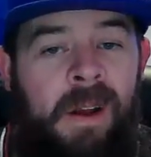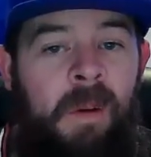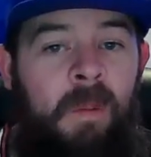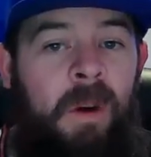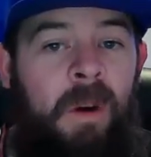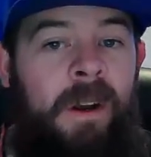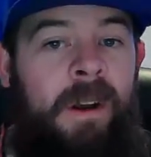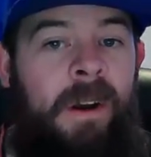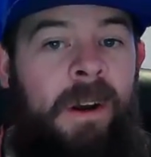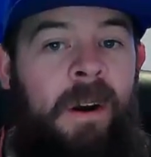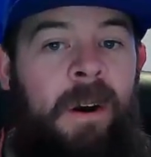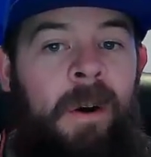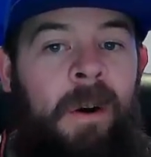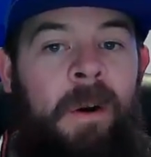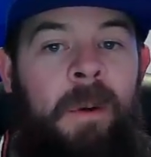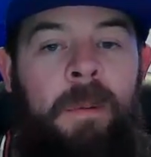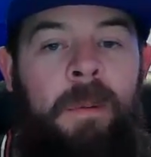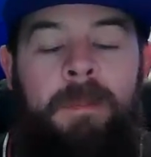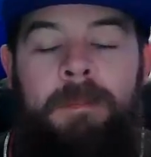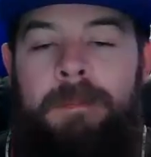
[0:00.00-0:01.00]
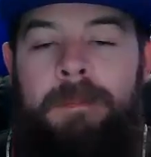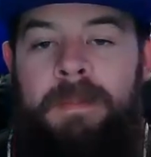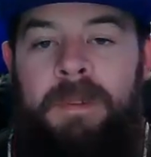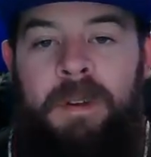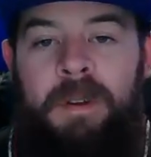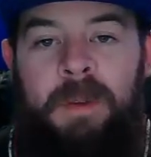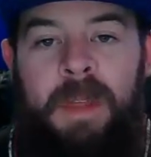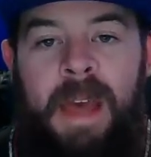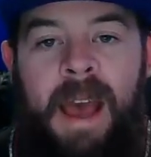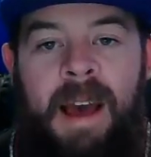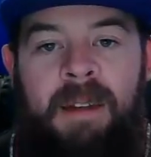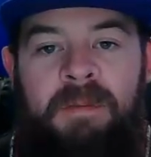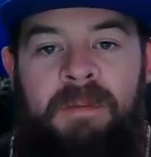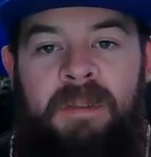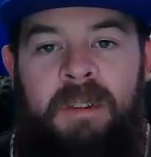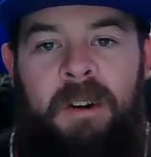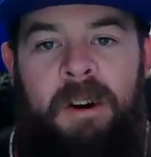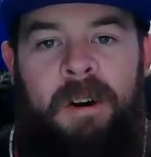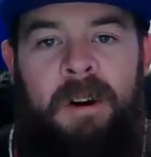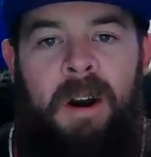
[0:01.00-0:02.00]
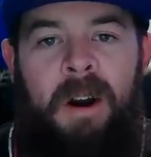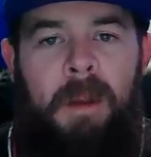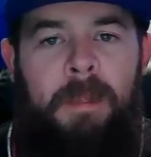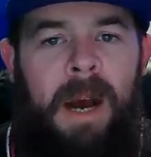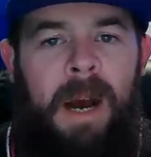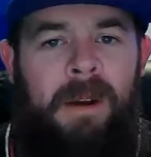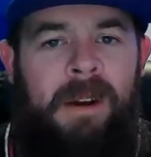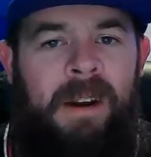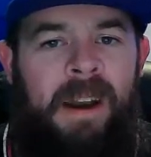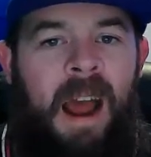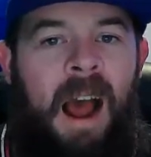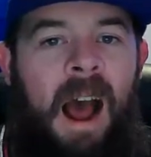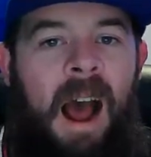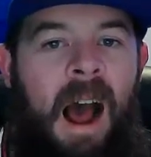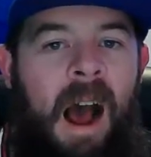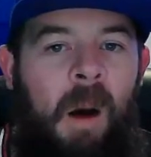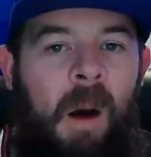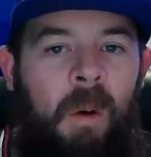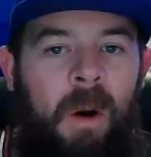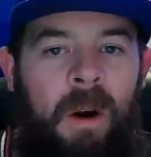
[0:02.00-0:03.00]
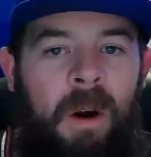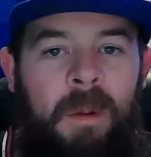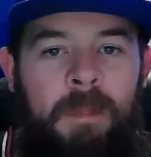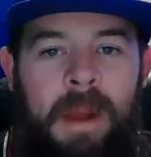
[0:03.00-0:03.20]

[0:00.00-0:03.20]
We're going to go do that for about an hour,